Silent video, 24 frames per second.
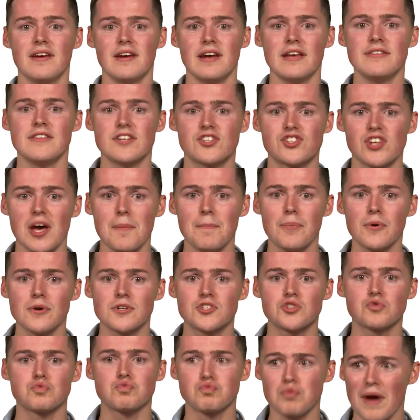and the
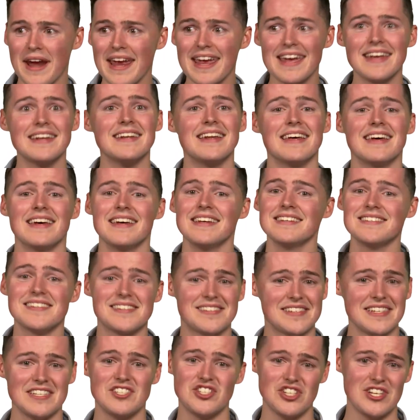shepherds ran to
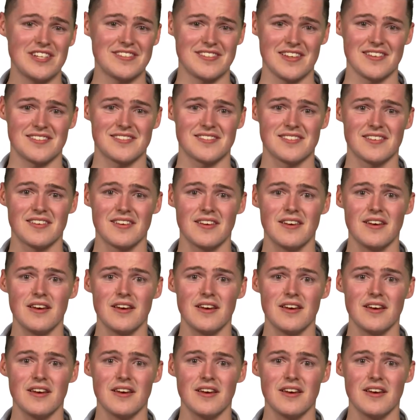see Jesus